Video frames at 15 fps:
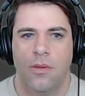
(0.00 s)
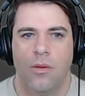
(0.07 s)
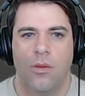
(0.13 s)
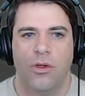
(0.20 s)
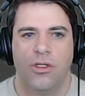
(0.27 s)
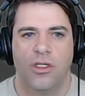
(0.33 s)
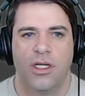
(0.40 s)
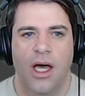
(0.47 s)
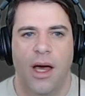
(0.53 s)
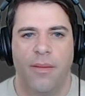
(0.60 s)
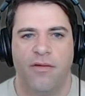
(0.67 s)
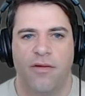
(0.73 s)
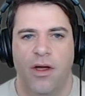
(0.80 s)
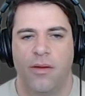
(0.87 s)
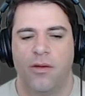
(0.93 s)
which is
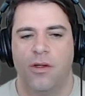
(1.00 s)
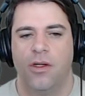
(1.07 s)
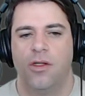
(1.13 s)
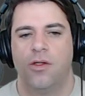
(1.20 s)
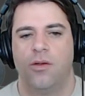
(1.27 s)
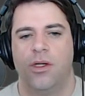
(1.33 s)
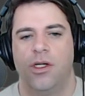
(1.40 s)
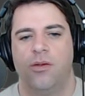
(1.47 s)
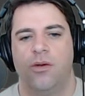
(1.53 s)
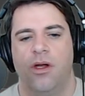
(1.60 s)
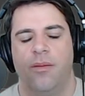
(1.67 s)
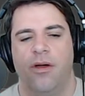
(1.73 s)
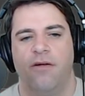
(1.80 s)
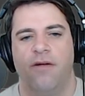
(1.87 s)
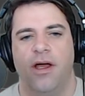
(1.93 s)
copyright in 2020
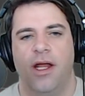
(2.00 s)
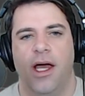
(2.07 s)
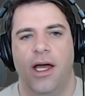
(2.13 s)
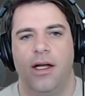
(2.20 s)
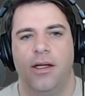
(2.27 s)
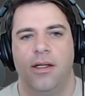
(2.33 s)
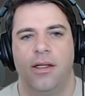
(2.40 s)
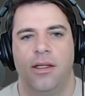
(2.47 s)
by Red Hat.